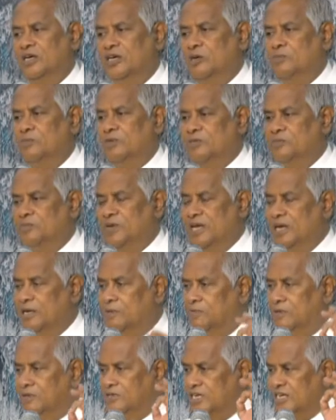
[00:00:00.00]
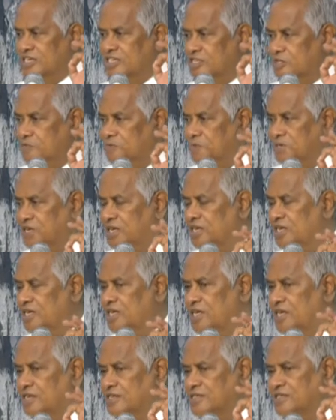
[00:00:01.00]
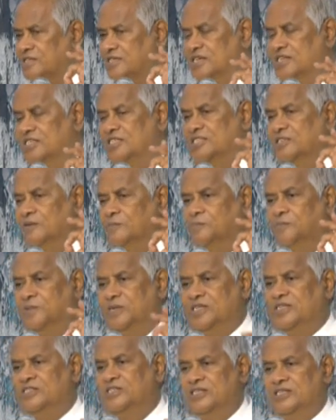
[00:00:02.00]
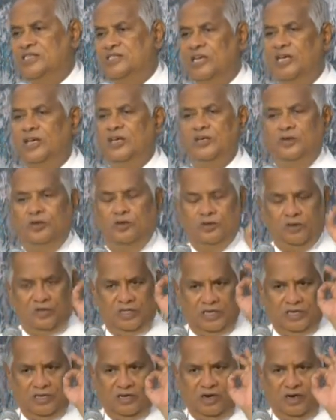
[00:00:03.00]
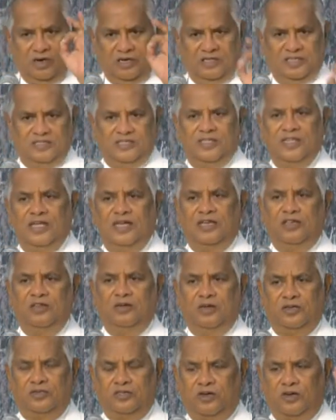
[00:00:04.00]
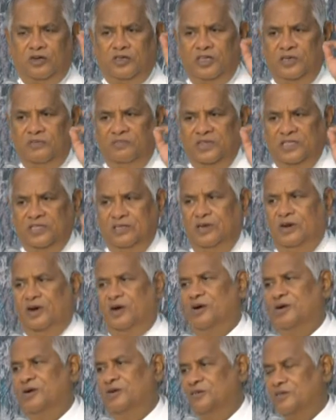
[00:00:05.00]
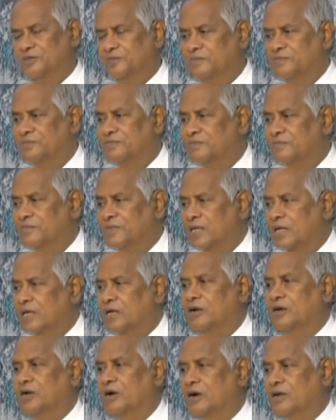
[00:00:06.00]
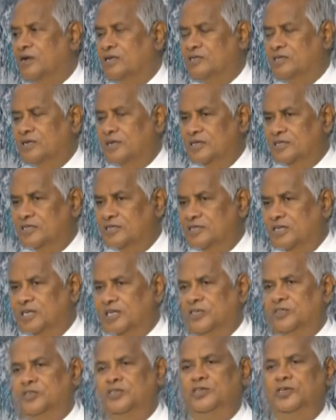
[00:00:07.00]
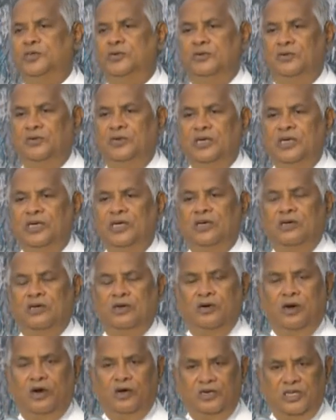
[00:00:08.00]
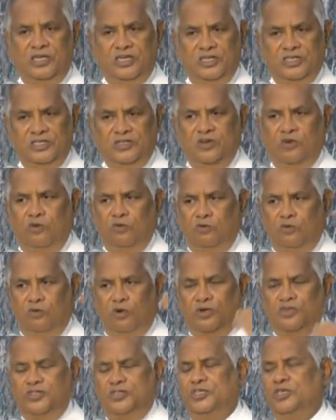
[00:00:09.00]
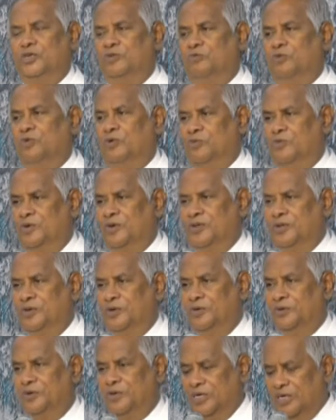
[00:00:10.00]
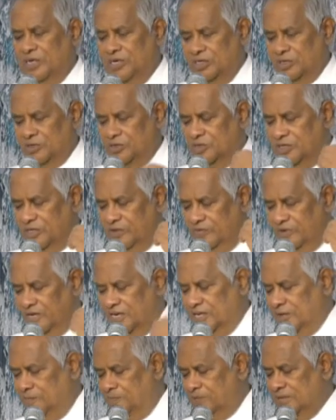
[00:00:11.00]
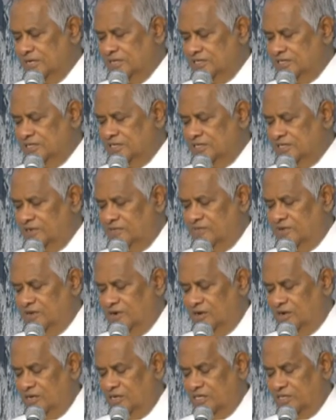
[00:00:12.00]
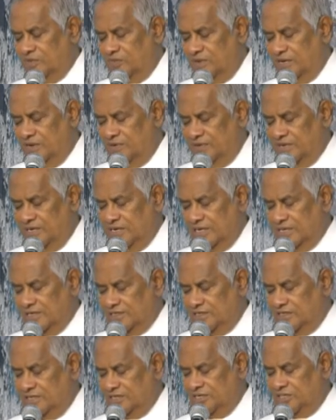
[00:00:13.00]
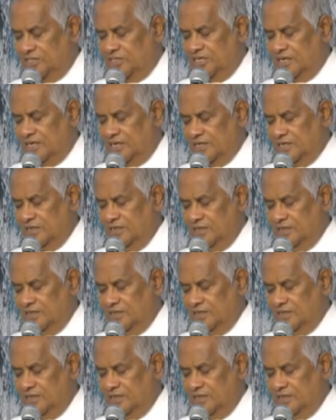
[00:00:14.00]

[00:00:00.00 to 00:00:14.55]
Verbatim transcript: You must be able to experience His presence. You know that God is there, you are talking with God. God is listening to you. God is watching over you. So the very presence of God is very, very essential.